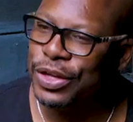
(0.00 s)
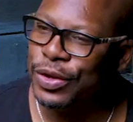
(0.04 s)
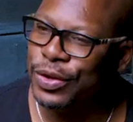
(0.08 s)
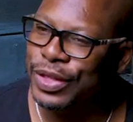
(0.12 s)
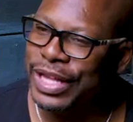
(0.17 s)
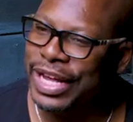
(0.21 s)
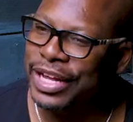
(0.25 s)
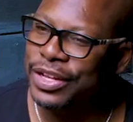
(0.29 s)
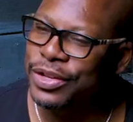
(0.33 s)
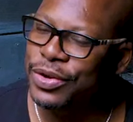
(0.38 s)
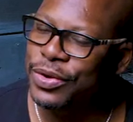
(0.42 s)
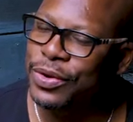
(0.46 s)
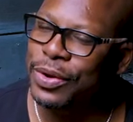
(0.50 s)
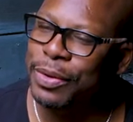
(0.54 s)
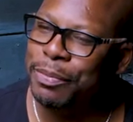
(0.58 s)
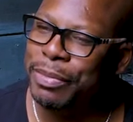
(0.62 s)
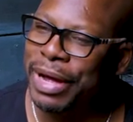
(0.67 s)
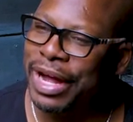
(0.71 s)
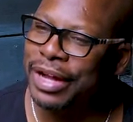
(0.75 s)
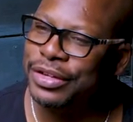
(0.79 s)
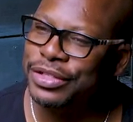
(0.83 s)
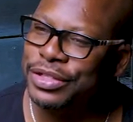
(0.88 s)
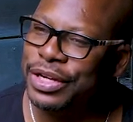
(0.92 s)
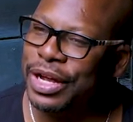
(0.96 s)
they knew
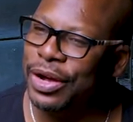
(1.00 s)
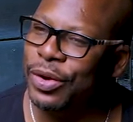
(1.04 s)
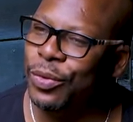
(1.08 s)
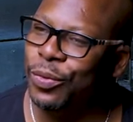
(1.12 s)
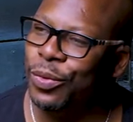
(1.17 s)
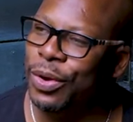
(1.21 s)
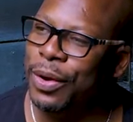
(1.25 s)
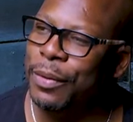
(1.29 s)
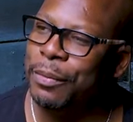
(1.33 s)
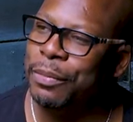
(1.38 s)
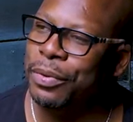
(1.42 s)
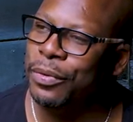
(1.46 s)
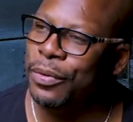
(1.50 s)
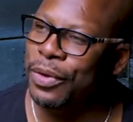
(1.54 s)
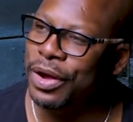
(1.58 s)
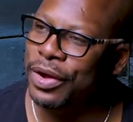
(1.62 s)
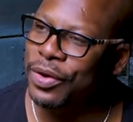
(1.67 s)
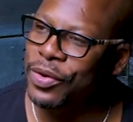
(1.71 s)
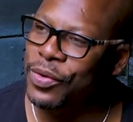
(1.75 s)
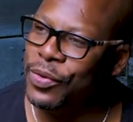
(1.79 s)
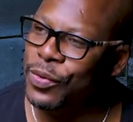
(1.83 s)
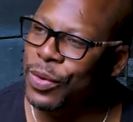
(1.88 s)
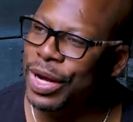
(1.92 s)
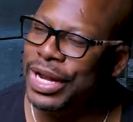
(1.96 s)
about you at one
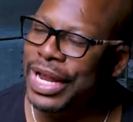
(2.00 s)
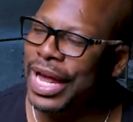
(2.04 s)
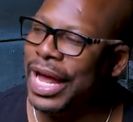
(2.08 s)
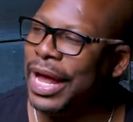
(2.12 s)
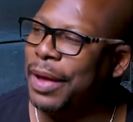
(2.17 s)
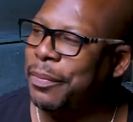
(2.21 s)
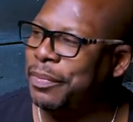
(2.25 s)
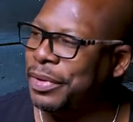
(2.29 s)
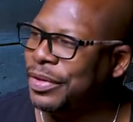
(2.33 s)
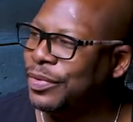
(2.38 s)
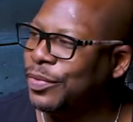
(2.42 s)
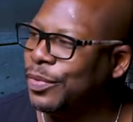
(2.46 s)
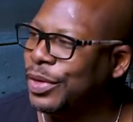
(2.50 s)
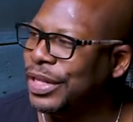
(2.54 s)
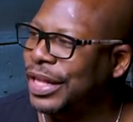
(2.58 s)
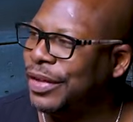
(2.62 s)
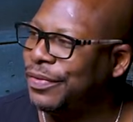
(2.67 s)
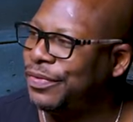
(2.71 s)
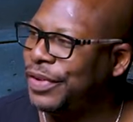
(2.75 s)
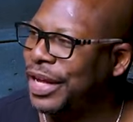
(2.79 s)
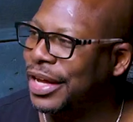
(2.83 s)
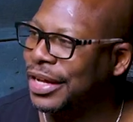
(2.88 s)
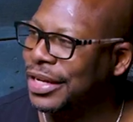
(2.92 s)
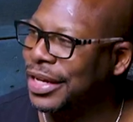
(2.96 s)
point. What happened? Where they
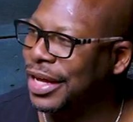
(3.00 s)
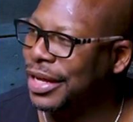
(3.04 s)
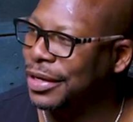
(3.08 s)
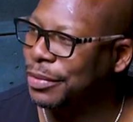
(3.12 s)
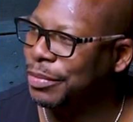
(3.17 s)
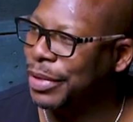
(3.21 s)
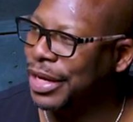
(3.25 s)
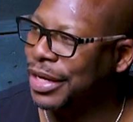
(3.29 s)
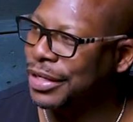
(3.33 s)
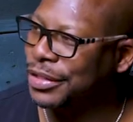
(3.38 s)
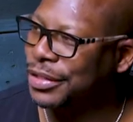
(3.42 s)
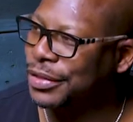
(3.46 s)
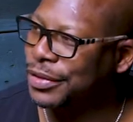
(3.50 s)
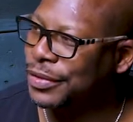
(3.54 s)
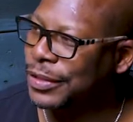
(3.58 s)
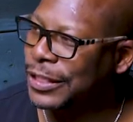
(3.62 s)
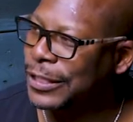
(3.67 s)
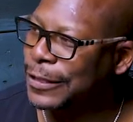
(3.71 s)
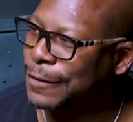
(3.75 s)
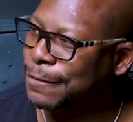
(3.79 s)
found out about you? That